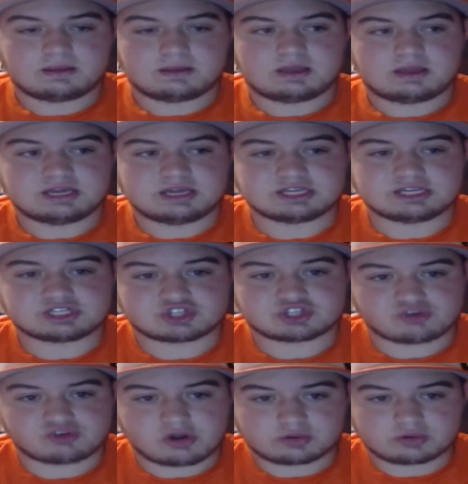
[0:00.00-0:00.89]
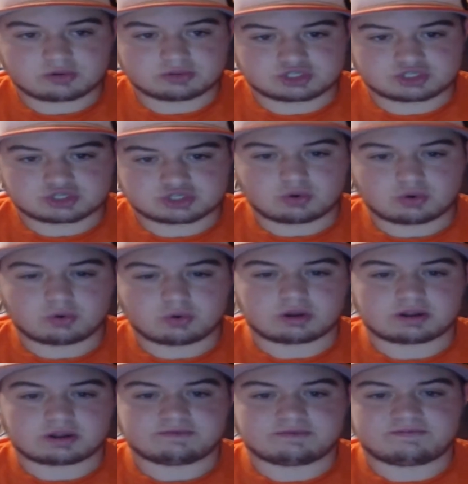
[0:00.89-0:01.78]
he struggled
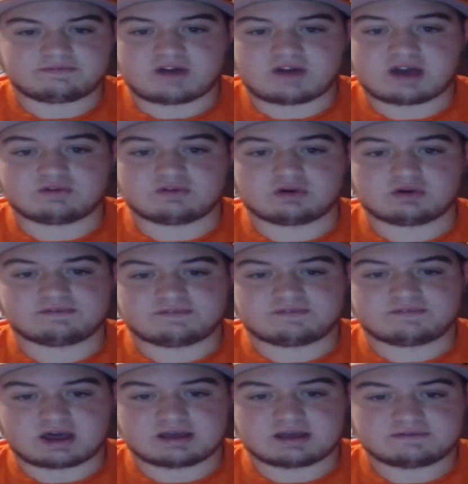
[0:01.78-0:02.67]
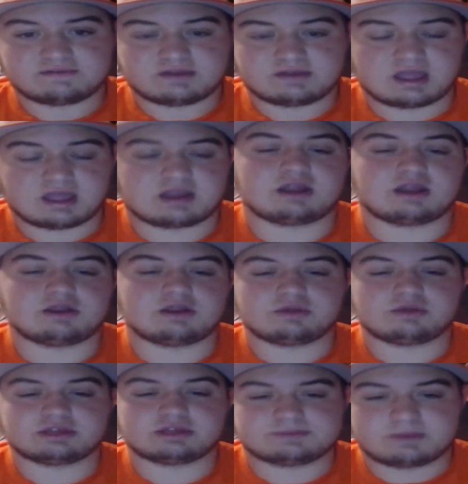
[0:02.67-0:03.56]
scoring 5-on-5. And I
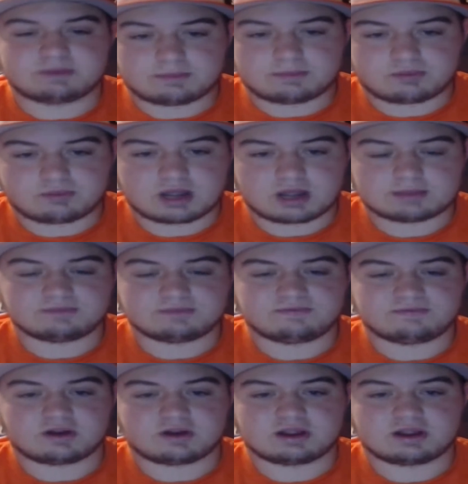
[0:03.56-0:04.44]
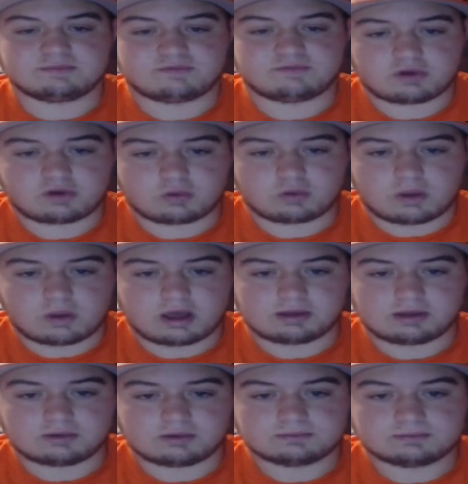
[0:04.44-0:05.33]
know that's been a problem for him for a
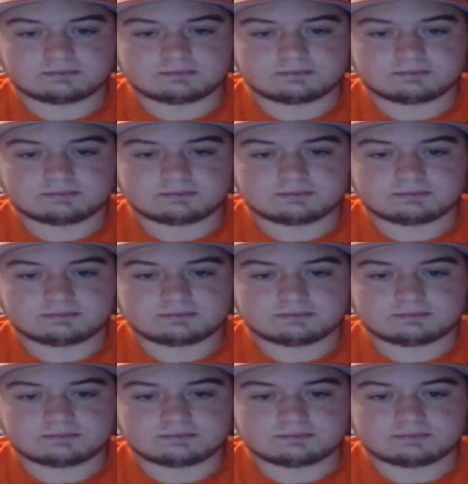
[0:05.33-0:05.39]
while.